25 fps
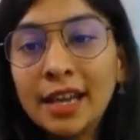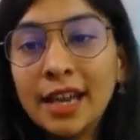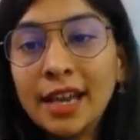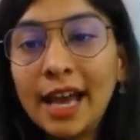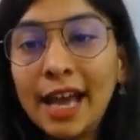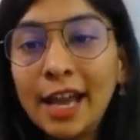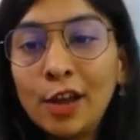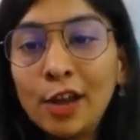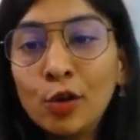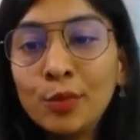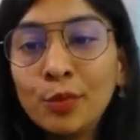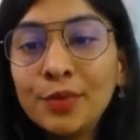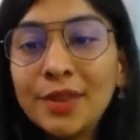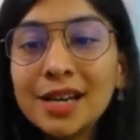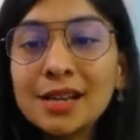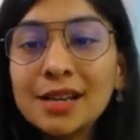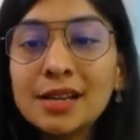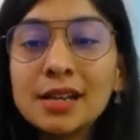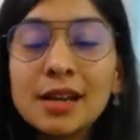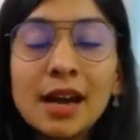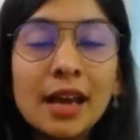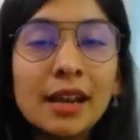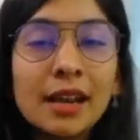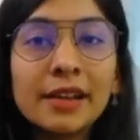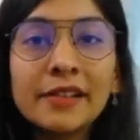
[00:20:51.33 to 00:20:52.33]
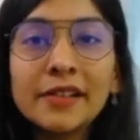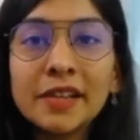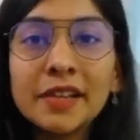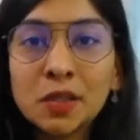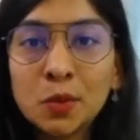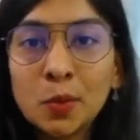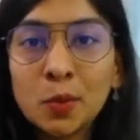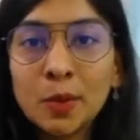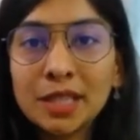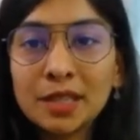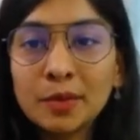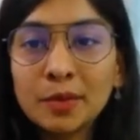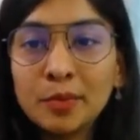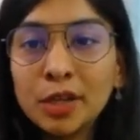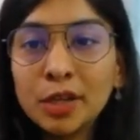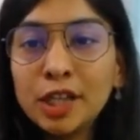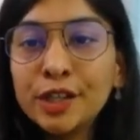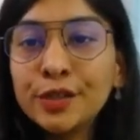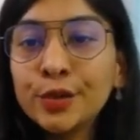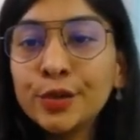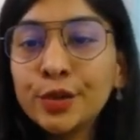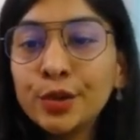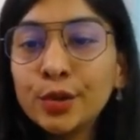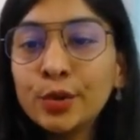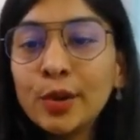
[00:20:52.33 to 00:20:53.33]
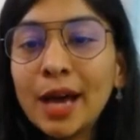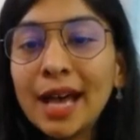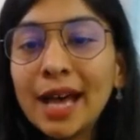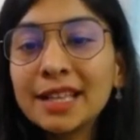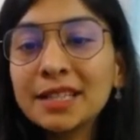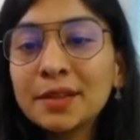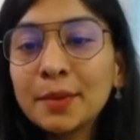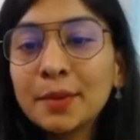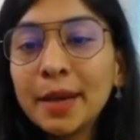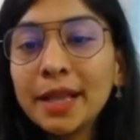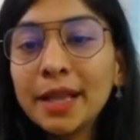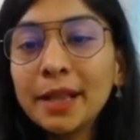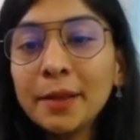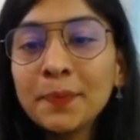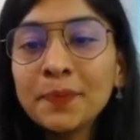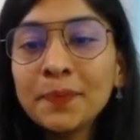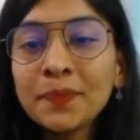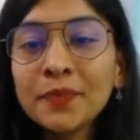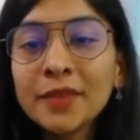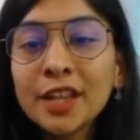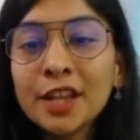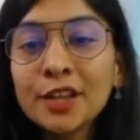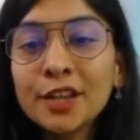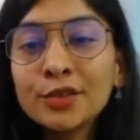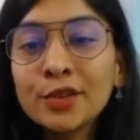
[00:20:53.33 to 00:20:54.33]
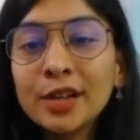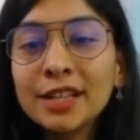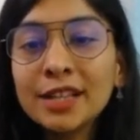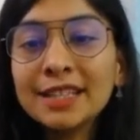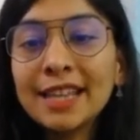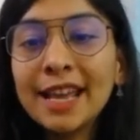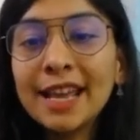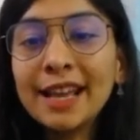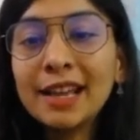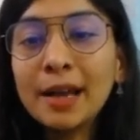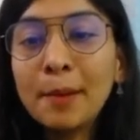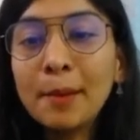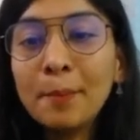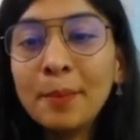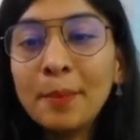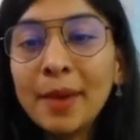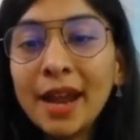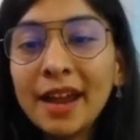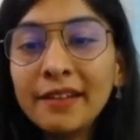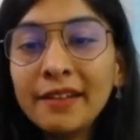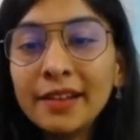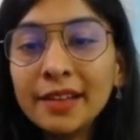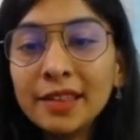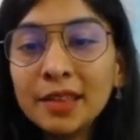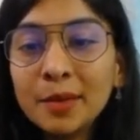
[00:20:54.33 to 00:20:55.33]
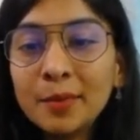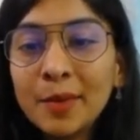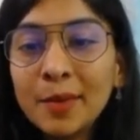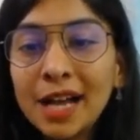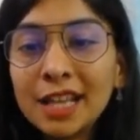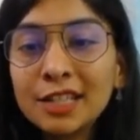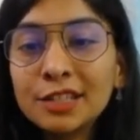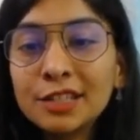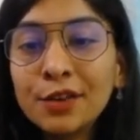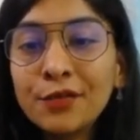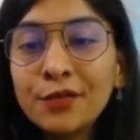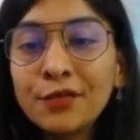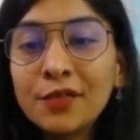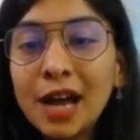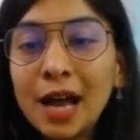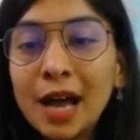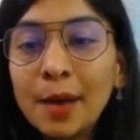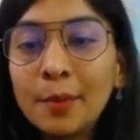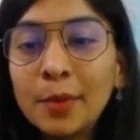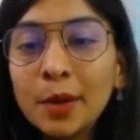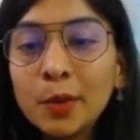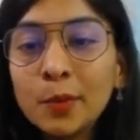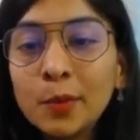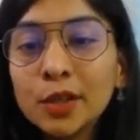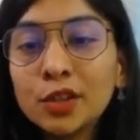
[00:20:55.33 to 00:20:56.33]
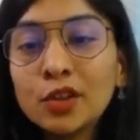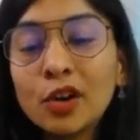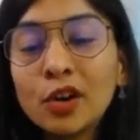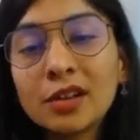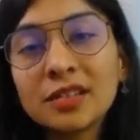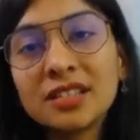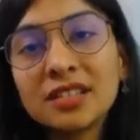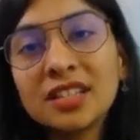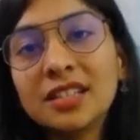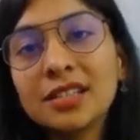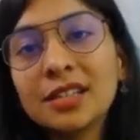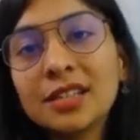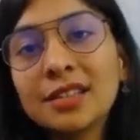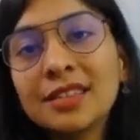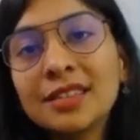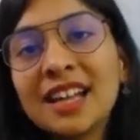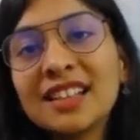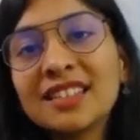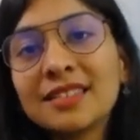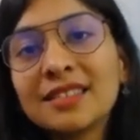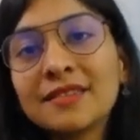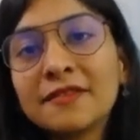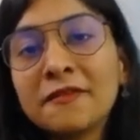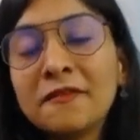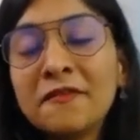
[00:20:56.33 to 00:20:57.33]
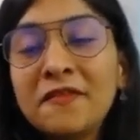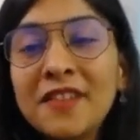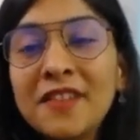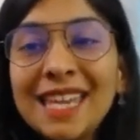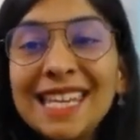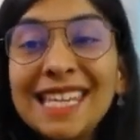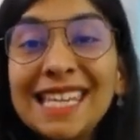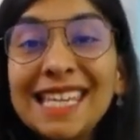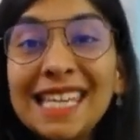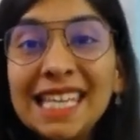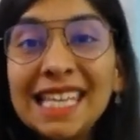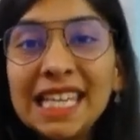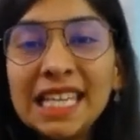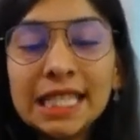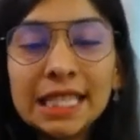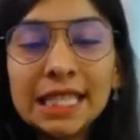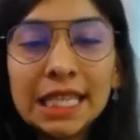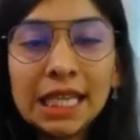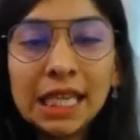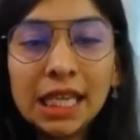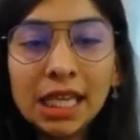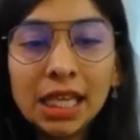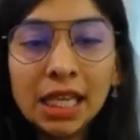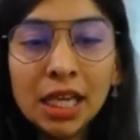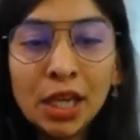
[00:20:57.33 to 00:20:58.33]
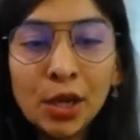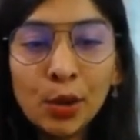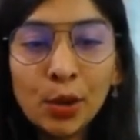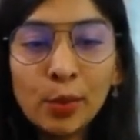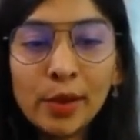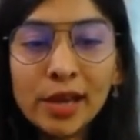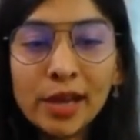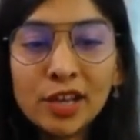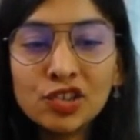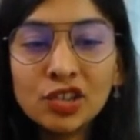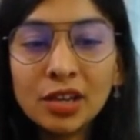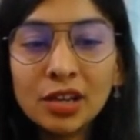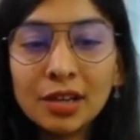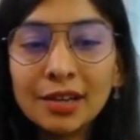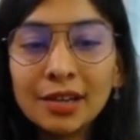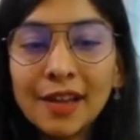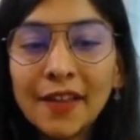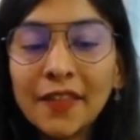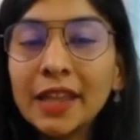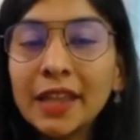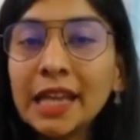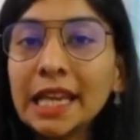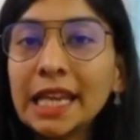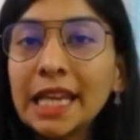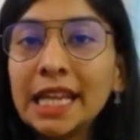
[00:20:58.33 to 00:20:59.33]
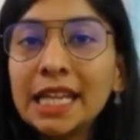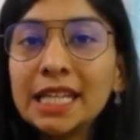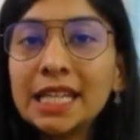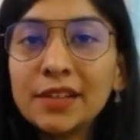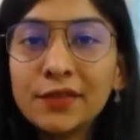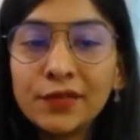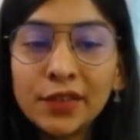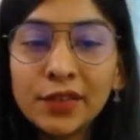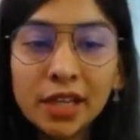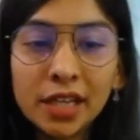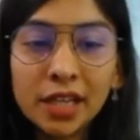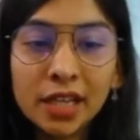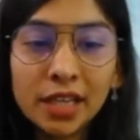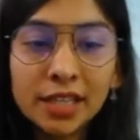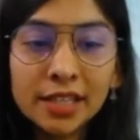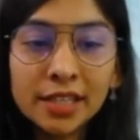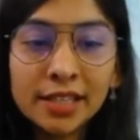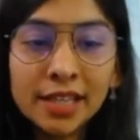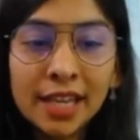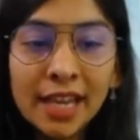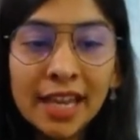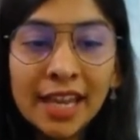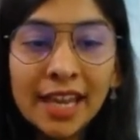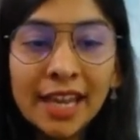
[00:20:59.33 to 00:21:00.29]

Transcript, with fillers: I hope the color is visible to you as well. So it's like comparing the mass of carbon with oxygen. That's very easy question, nothing like difficult.